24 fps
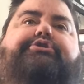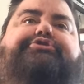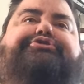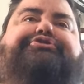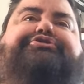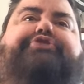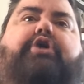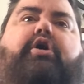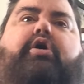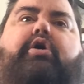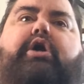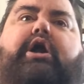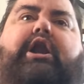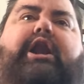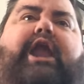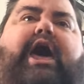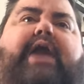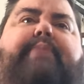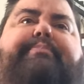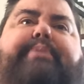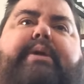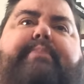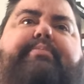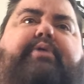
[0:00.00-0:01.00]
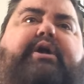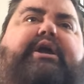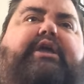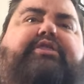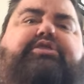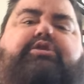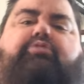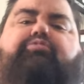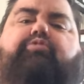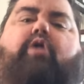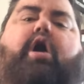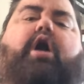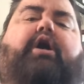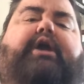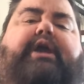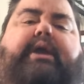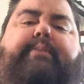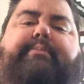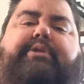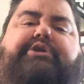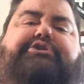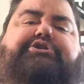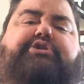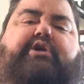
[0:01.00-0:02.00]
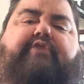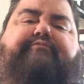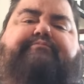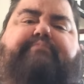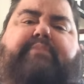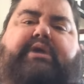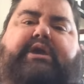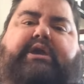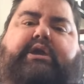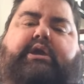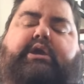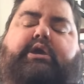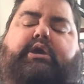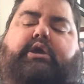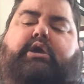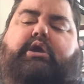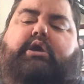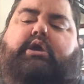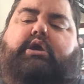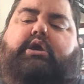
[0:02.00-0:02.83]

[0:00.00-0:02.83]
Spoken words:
So a lot of people get the wrong image of me.